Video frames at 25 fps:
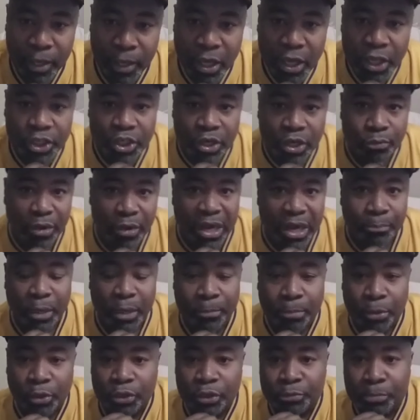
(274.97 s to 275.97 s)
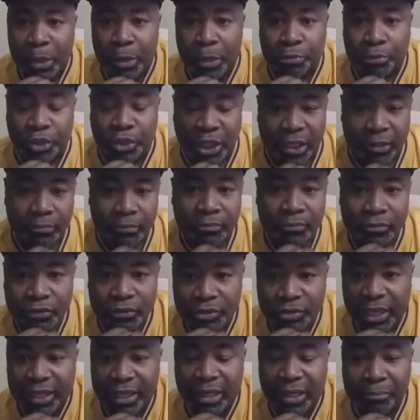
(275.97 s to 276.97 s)
to rape people spiritually,
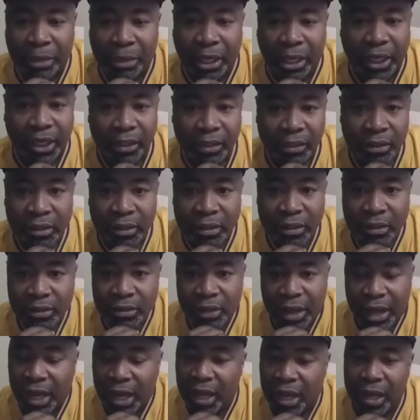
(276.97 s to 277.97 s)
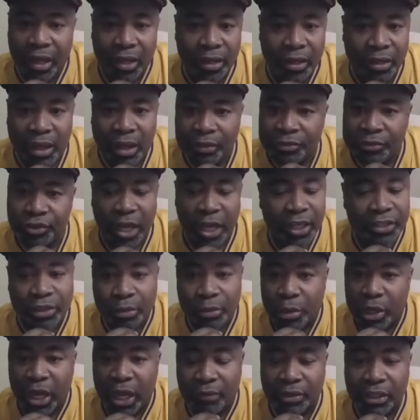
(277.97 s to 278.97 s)
take their money, uh, uh, sex or
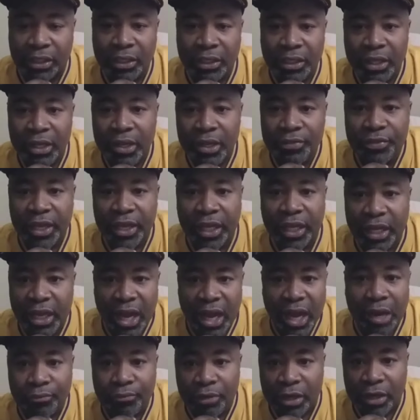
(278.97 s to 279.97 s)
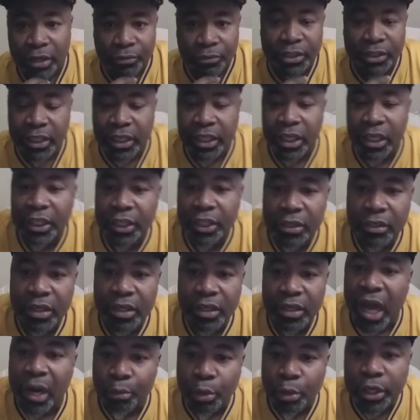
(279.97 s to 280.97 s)
whatever, then God run the risk of killing you.
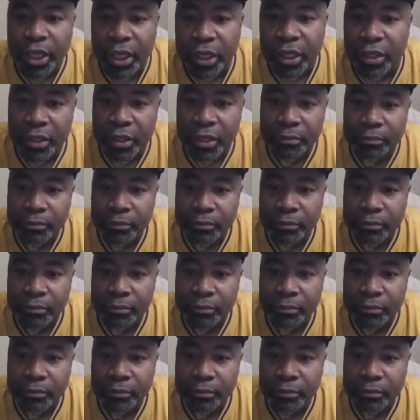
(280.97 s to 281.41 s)
God will kill you.